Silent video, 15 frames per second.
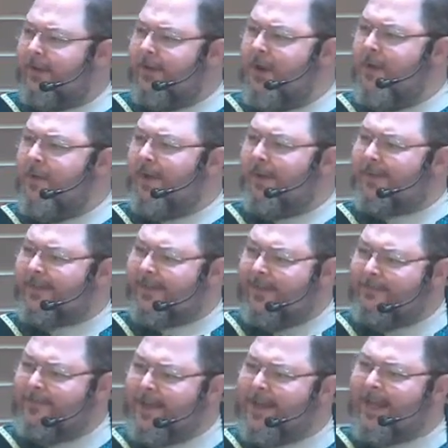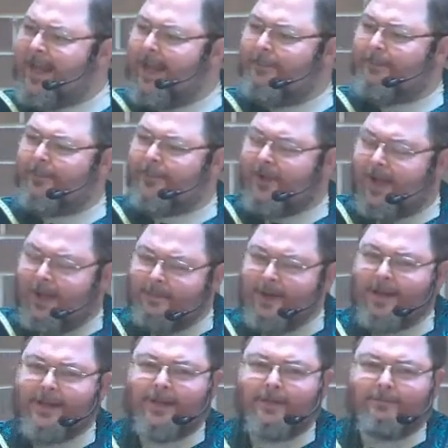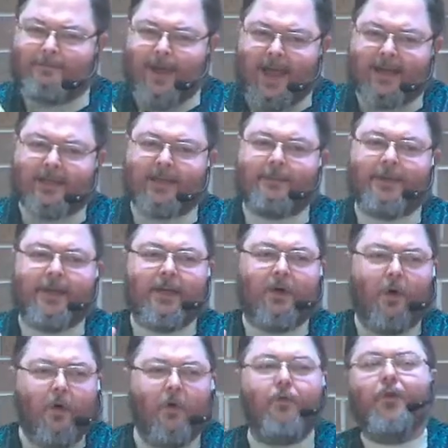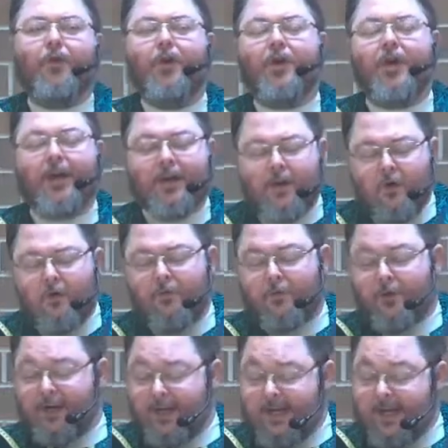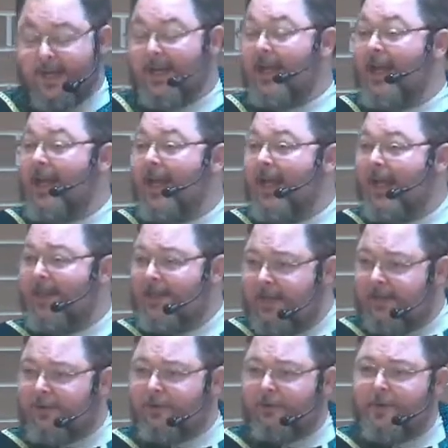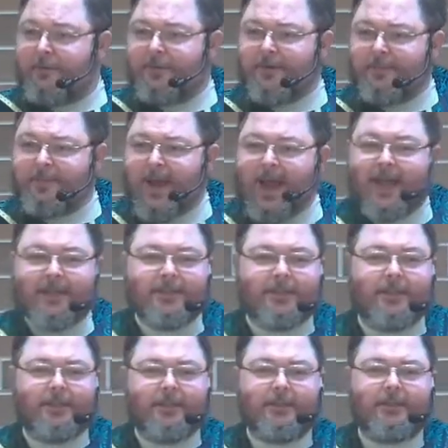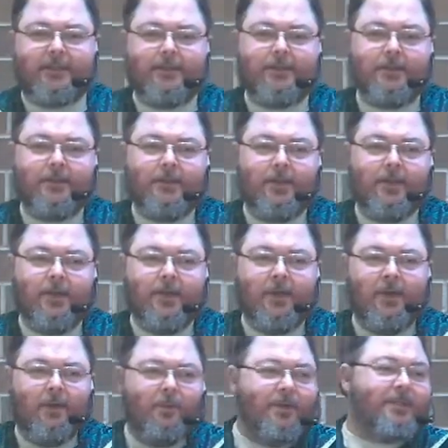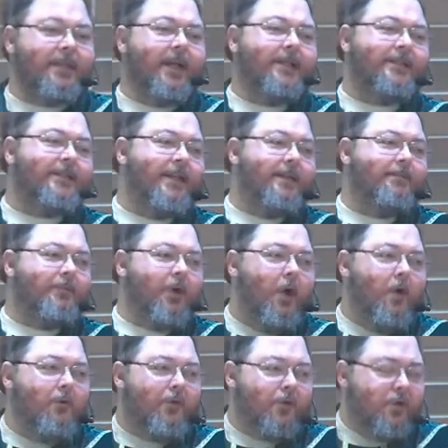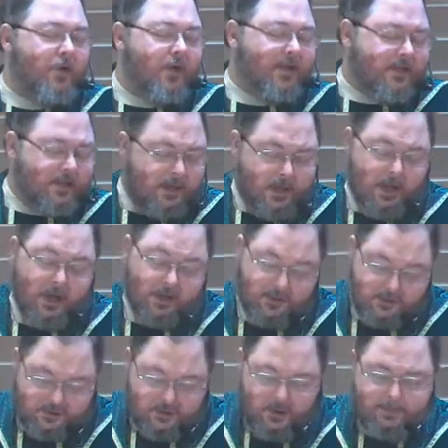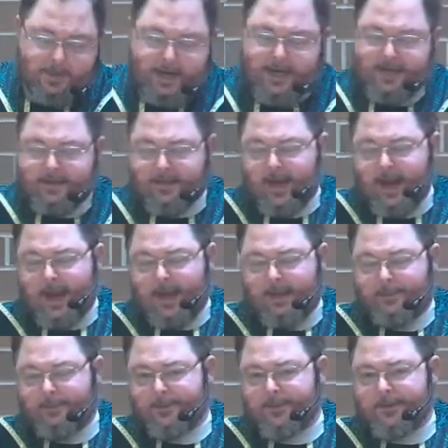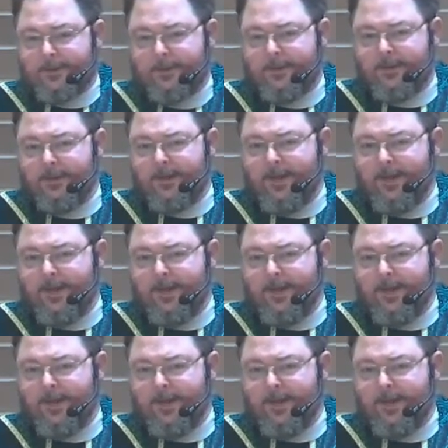Do you know, something kept coming back to me over and over again in this scripture passage, which I seem to overlook so many times.